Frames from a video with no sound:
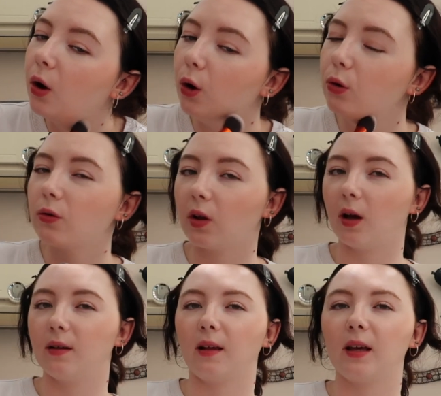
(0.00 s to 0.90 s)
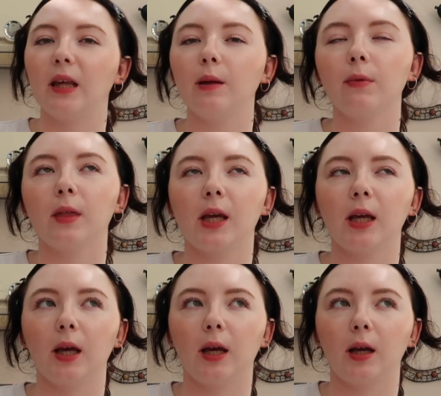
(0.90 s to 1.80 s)
Also guys, I keep
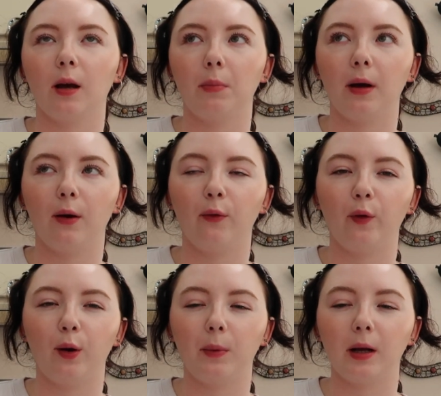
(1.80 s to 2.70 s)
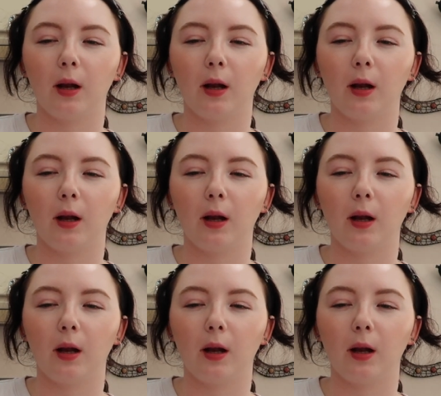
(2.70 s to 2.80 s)
thinking about filming